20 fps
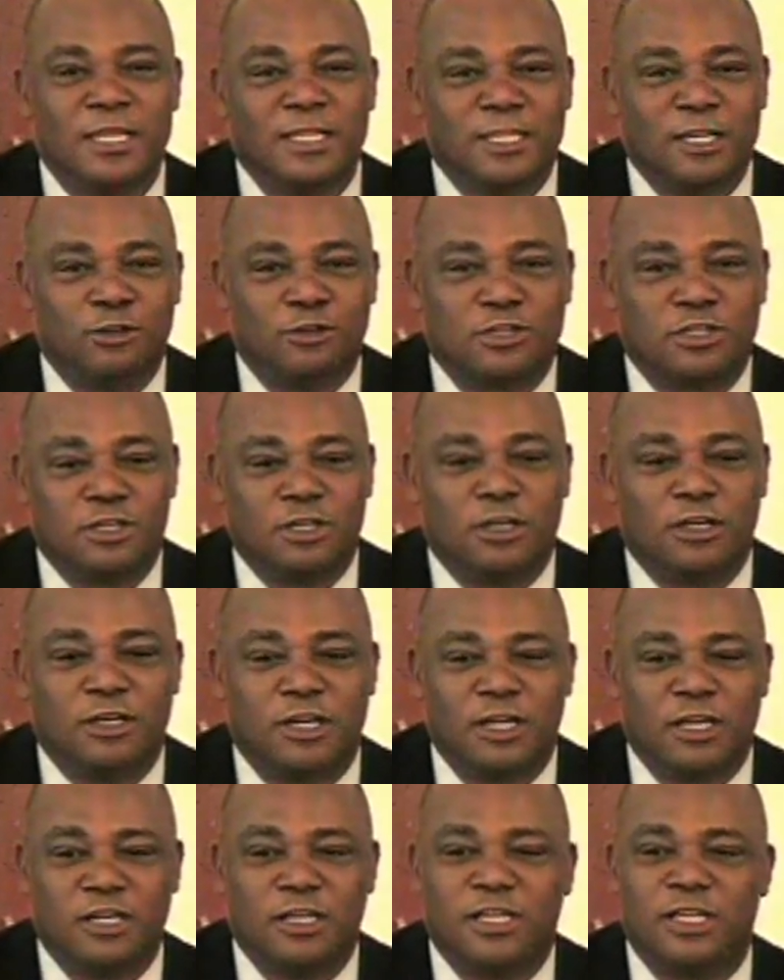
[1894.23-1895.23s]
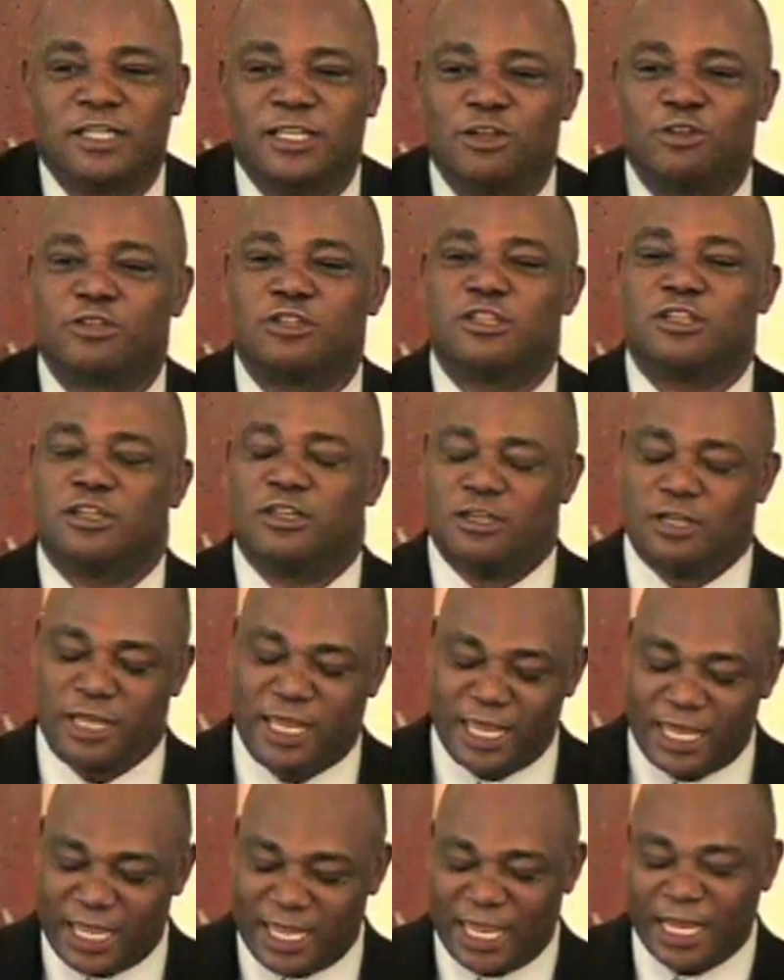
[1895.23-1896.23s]
There's a, there's a,
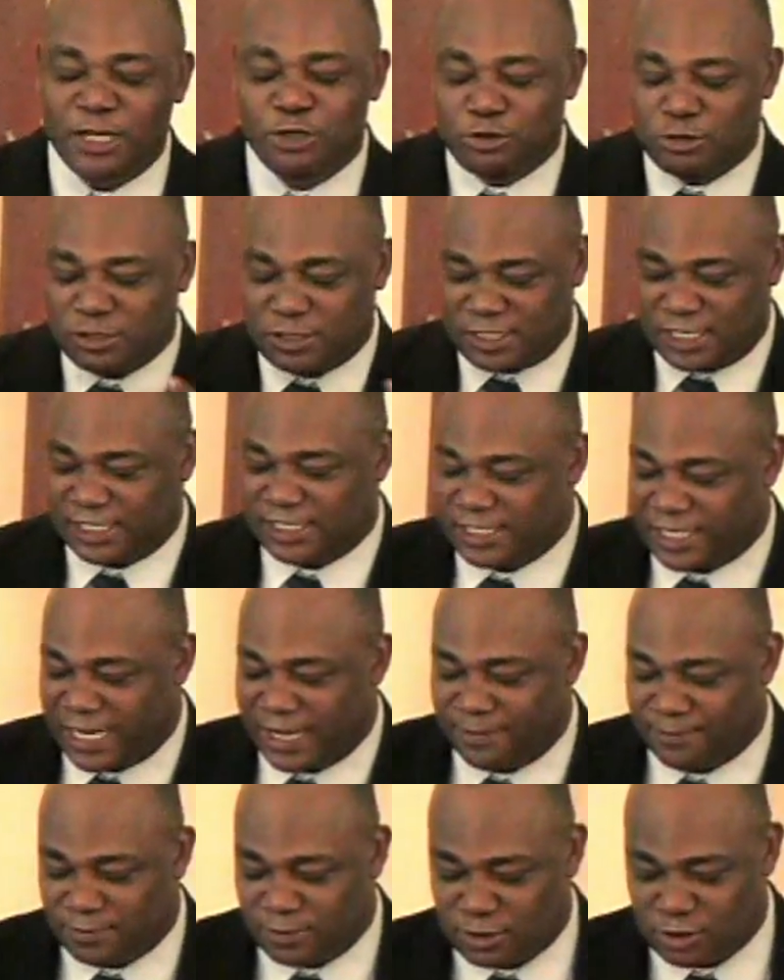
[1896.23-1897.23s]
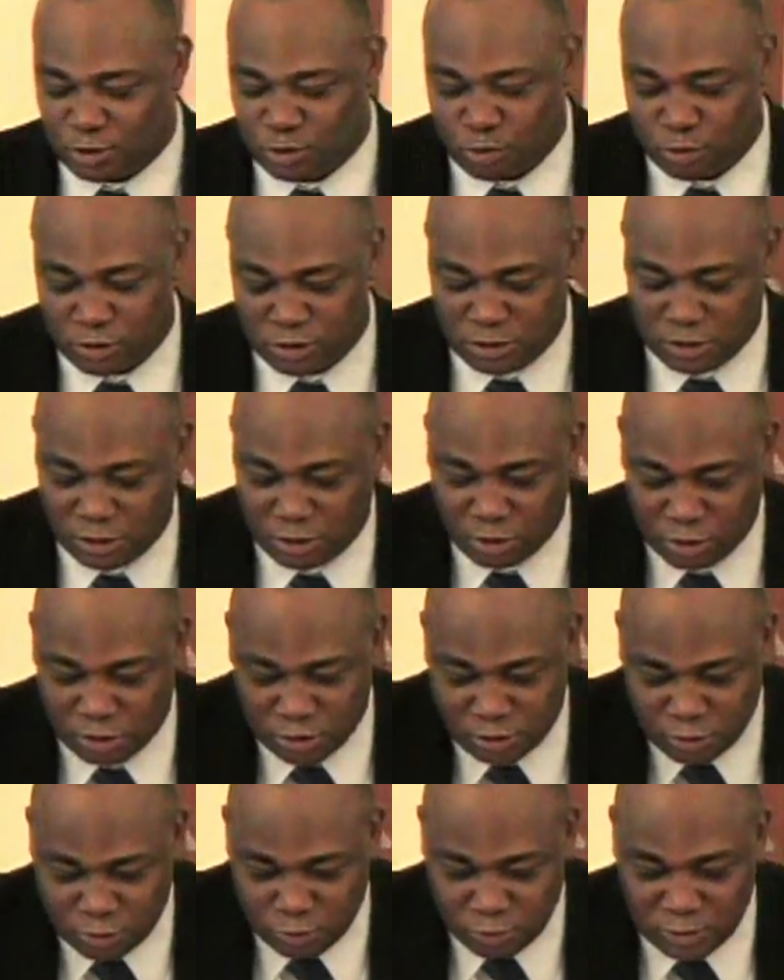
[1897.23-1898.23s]
entrance exam to go into law
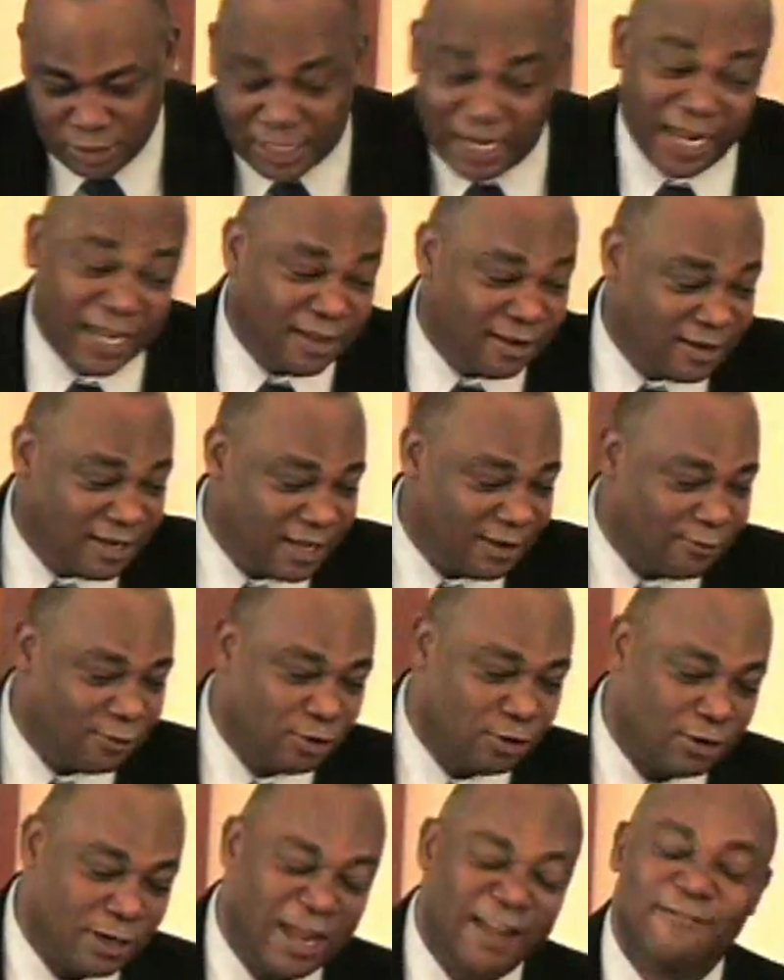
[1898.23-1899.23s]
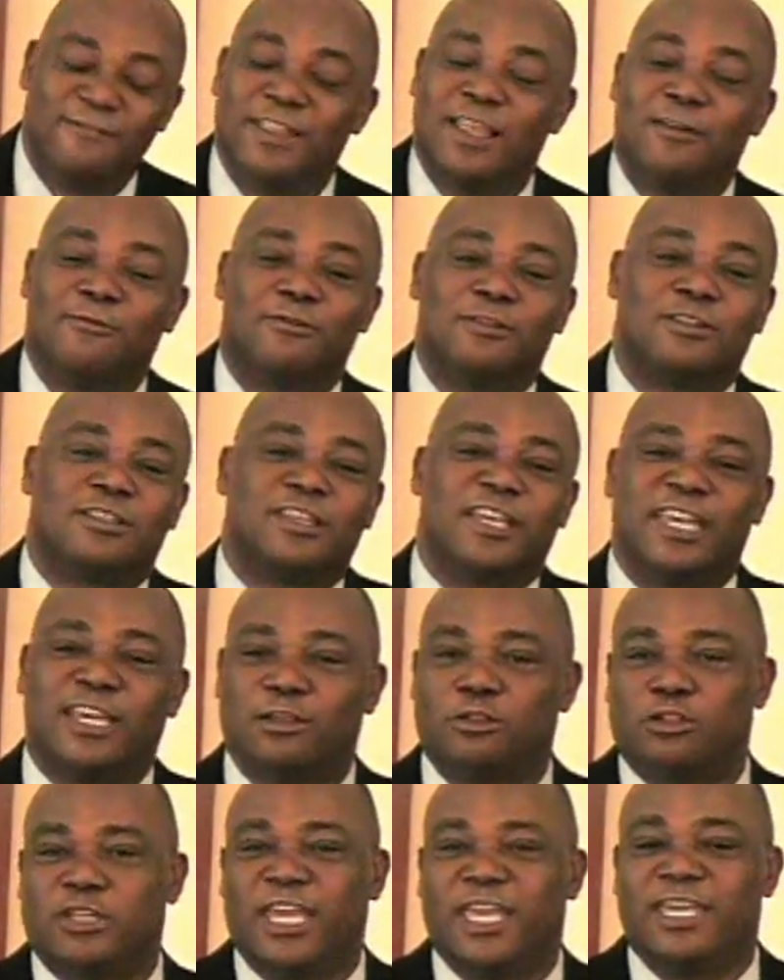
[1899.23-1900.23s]
school that I had never, I've never
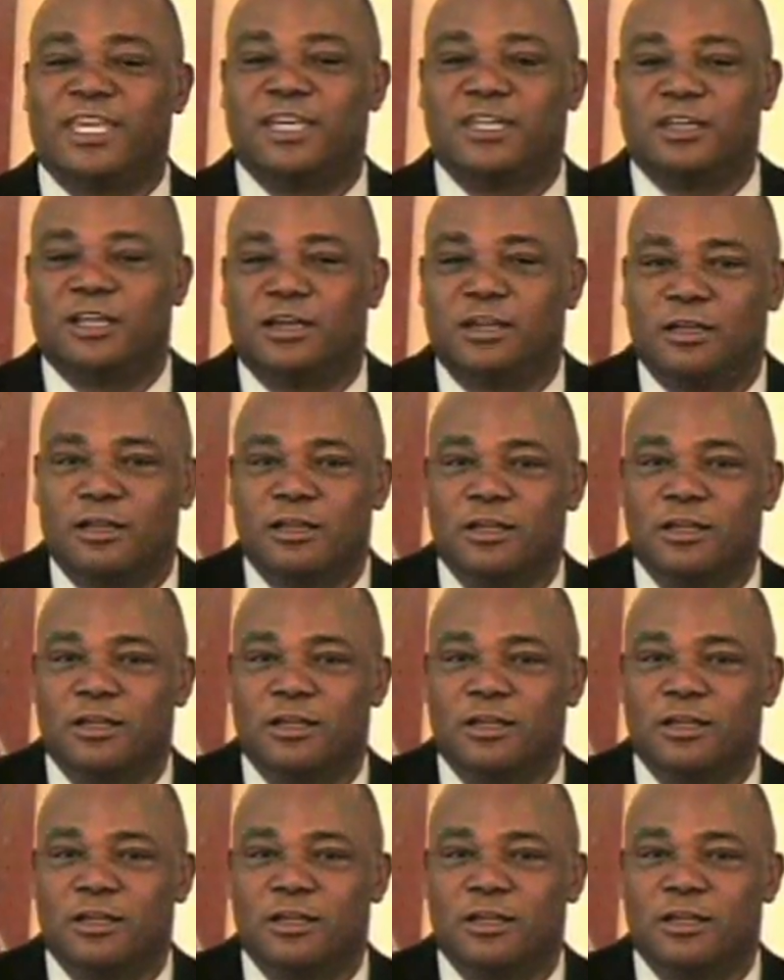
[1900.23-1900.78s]
take, taken a